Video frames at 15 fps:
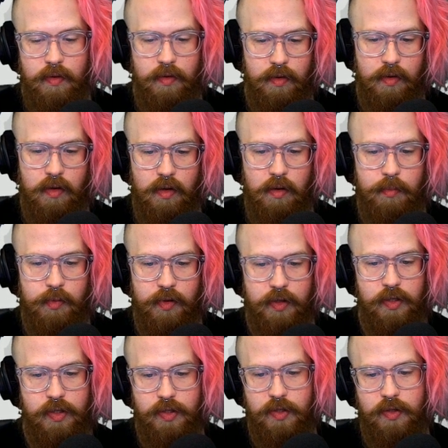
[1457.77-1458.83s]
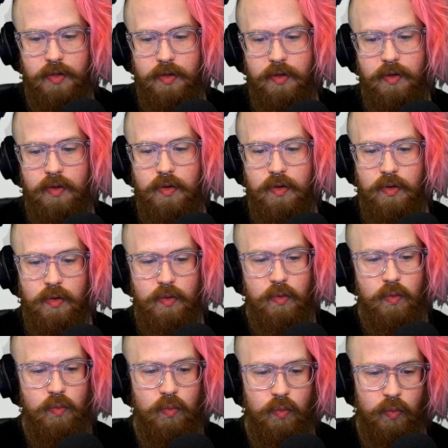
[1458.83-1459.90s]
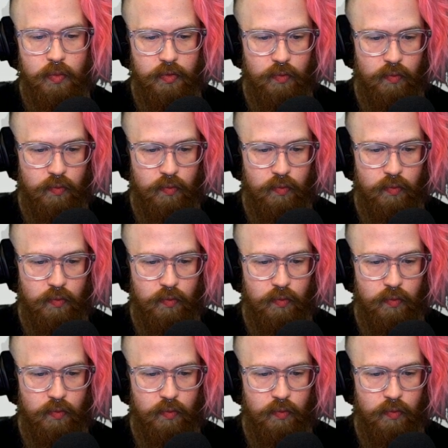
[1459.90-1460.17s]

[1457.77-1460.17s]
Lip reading: accomplished with